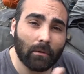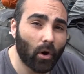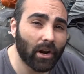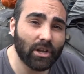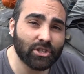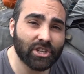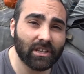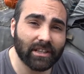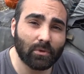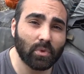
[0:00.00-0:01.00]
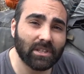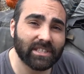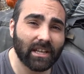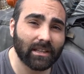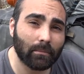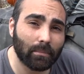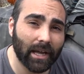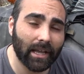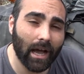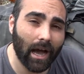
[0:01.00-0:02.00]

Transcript: On a nutshell, that will tell the bike